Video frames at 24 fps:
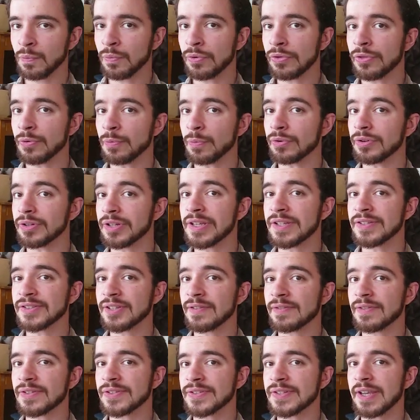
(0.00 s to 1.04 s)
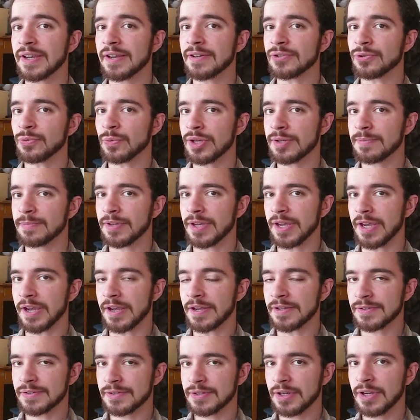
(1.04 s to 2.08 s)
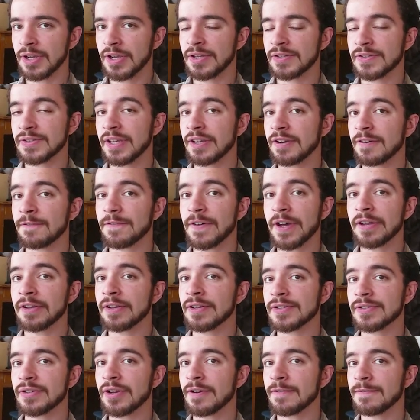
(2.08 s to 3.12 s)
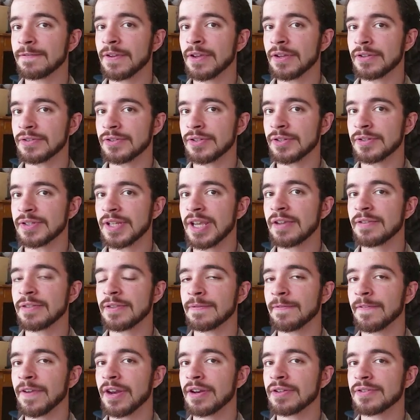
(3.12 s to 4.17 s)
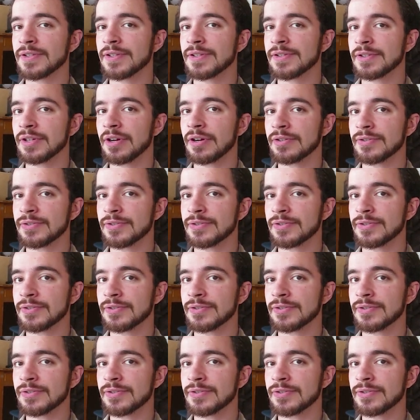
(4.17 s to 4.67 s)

With the release of the Sega Dreamcast, Sega finally saw fit to take the Phantasy Star